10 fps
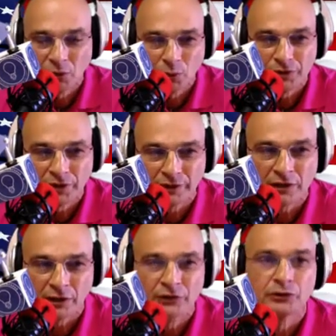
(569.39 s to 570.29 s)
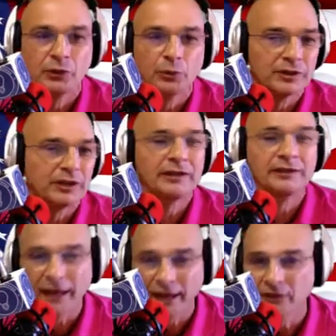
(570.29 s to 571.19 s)
within the country within a
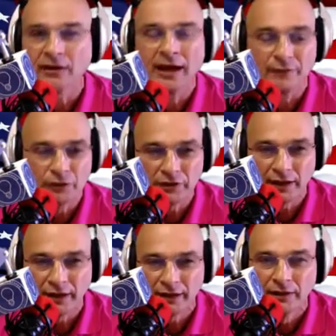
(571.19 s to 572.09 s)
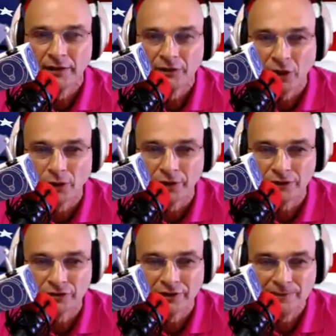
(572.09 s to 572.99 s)
day or half a day notice